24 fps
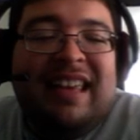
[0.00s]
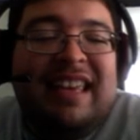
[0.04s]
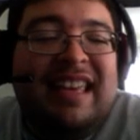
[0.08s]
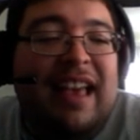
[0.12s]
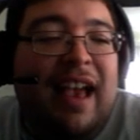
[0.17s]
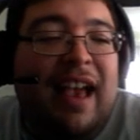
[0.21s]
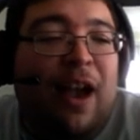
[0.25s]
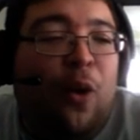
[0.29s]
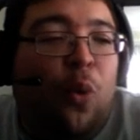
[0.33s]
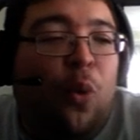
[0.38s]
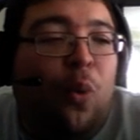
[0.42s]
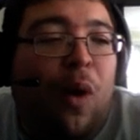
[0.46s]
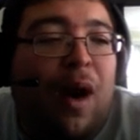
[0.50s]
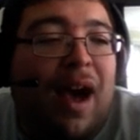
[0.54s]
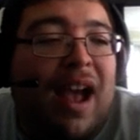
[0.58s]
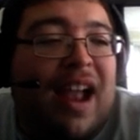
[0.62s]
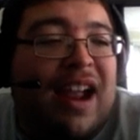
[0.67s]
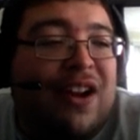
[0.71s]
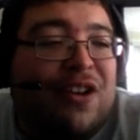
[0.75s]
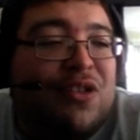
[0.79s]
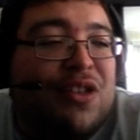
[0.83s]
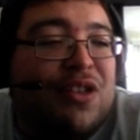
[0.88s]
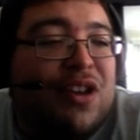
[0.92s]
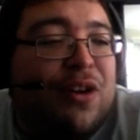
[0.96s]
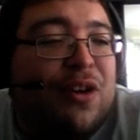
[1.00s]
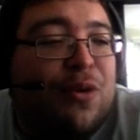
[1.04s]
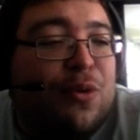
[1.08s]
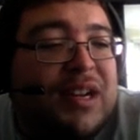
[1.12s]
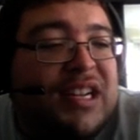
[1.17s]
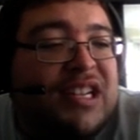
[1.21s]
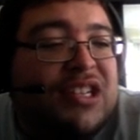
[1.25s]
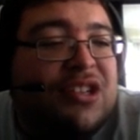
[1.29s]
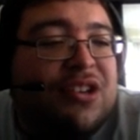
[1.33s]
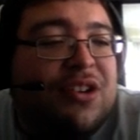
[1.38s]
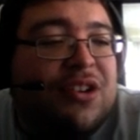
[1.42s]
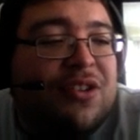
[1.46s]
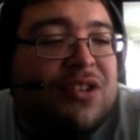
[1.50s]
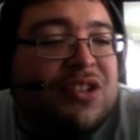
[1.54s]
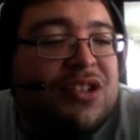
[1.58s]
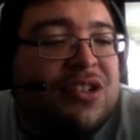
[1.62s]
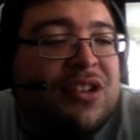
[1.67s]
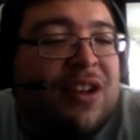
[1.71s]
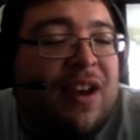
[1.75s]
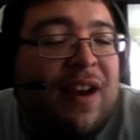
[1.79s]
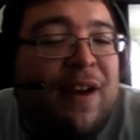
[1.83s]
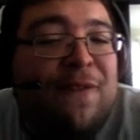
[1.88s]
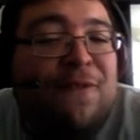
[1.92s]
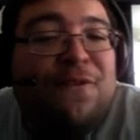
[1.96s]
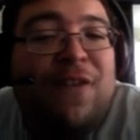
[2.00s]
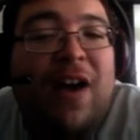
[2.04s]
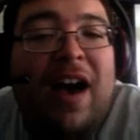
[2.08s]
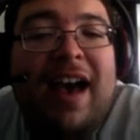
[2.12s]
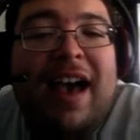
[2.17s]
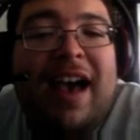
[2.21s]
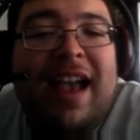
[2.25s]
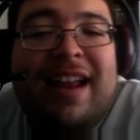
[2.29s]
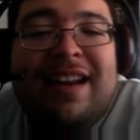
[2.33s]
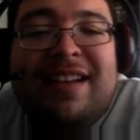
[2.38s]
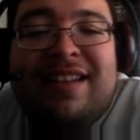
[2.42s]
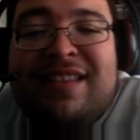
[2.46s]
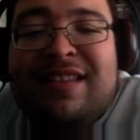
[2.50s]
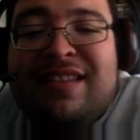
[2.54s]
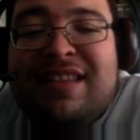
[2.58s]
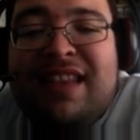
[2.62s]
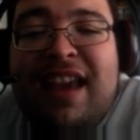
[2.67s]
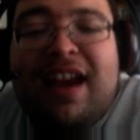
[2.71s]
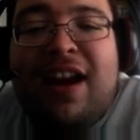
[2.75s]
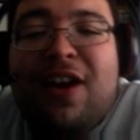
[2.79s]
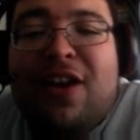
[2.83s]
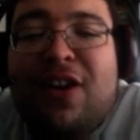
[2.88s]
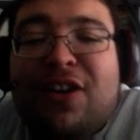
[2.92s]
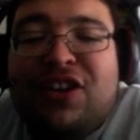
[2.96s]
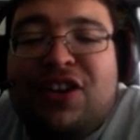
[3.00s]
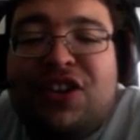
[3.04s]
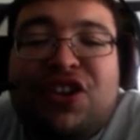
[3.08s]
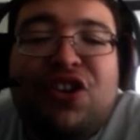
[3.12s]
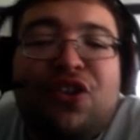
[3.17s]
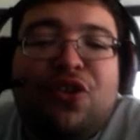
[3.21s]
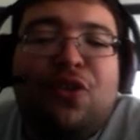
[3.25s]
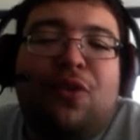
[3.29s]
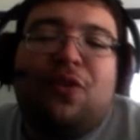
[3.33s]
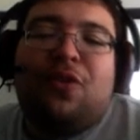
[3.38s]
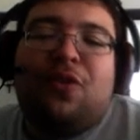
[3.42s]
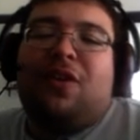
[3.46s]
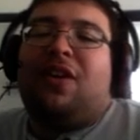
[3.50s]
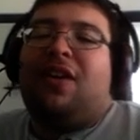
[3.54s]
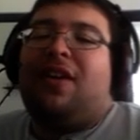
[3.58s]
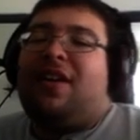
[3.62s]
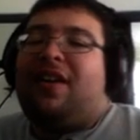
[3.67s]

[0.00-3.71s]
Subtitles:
Acquire their research. Find their cure.